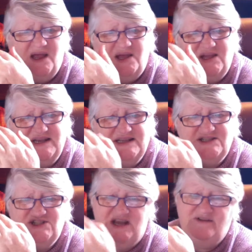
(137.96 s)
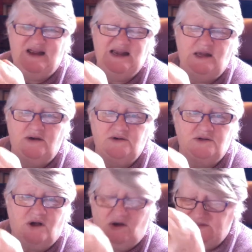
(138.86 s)
you need to generate
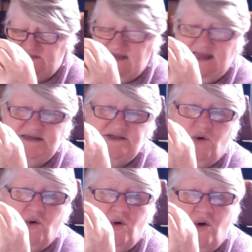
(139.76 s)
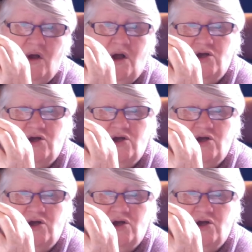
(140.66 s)
local content or